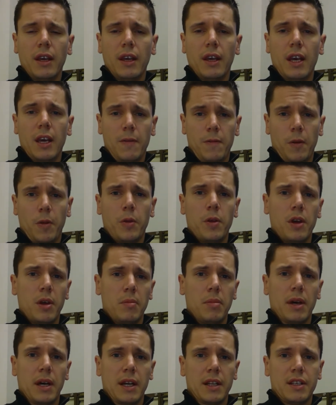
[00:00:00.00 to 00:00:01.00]
If a
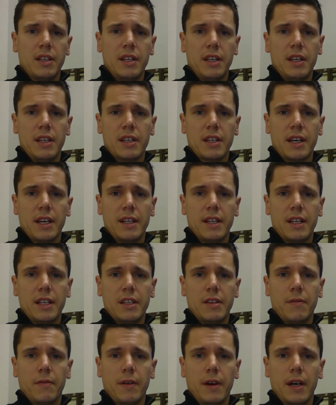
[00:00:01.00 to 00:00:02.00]
third party is
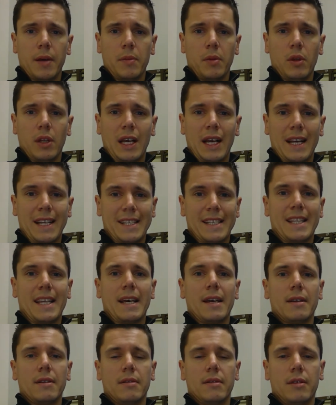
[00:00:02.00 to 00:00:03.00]
identifiable, has
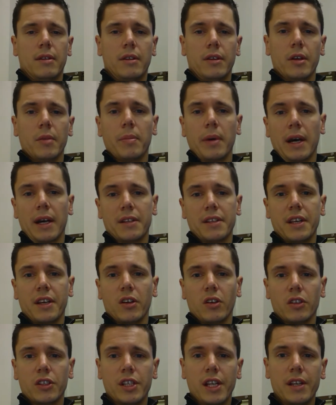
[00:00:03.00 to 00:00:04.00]
that third party
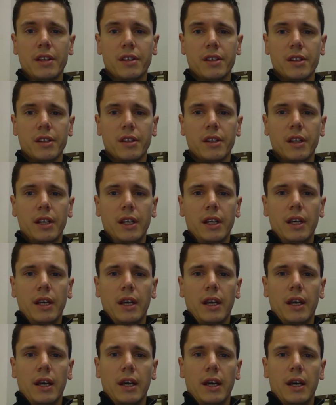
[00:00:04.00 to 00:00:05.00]
consented?
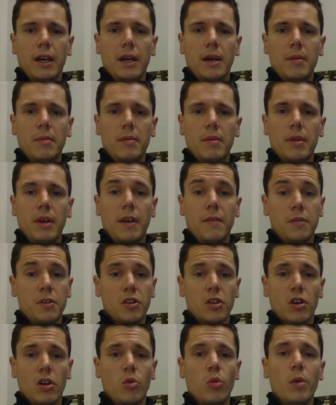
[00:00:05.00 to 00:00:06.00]
If
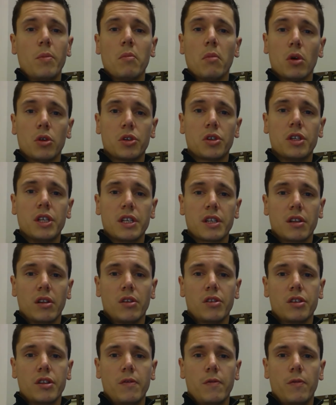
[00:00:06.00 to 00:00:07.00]
so, we must
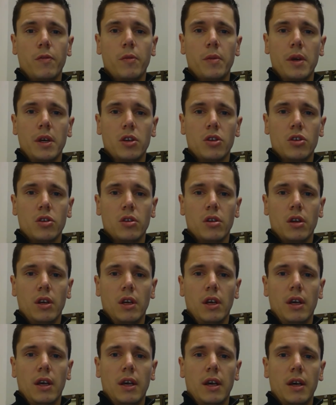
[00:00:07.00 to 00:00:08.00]
disclose the information
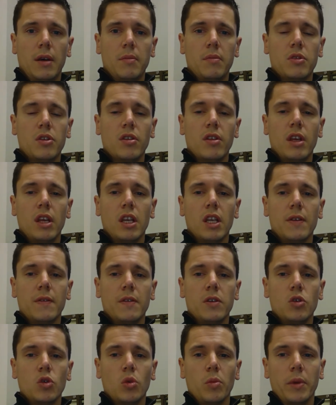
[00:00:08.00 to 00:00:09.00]
to the
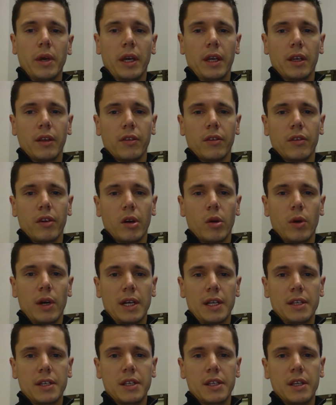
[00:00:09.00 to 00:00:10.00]
individual making the
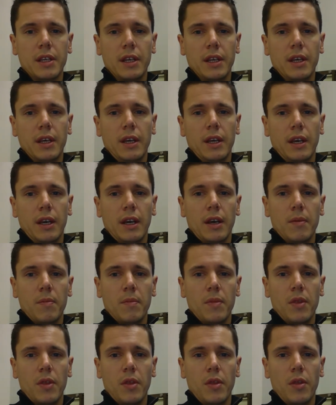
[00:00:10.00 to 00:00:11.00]
request.
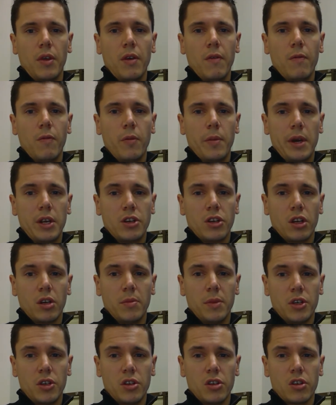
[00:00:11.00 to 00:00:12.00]
The Information
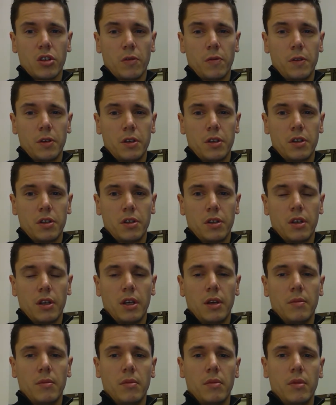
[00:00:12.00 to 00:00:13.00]
Commissioner's Office
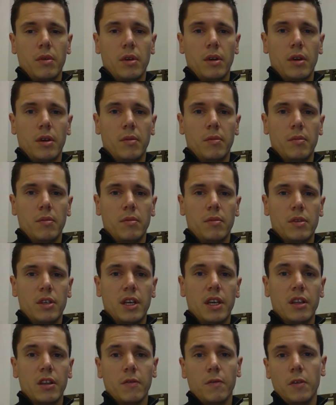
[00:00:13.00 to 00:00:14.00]

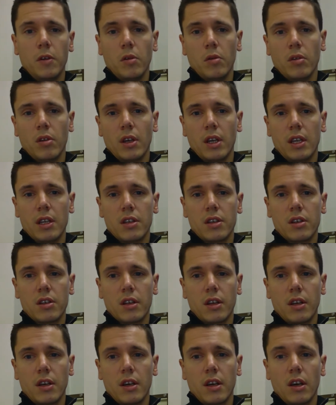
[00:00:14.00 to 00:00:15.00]
take the view that
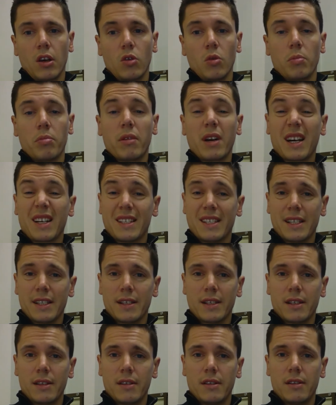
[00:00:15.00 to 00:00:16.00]
it's a good
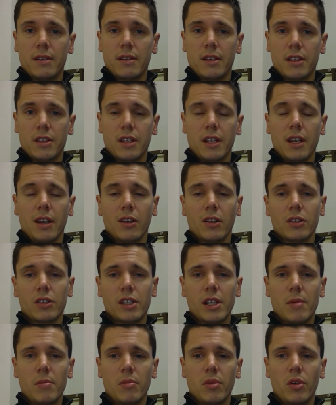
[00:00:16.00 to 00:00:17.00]
practice to seek
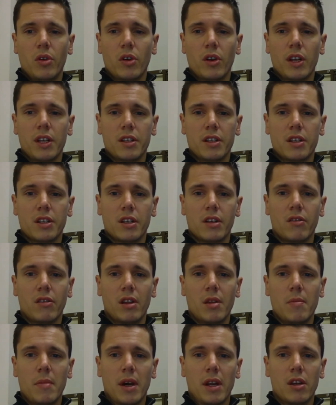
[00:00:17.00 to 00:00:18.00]
consent, but not
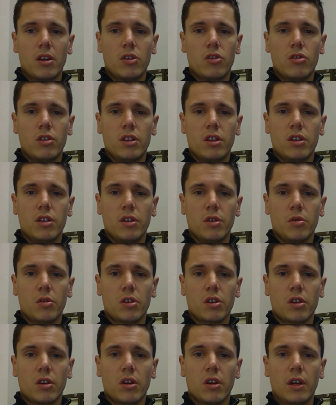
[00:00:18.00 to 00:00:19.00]
necessarily mandatory to do
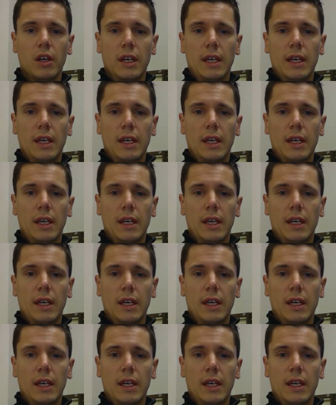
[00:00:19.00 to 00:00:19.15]
so.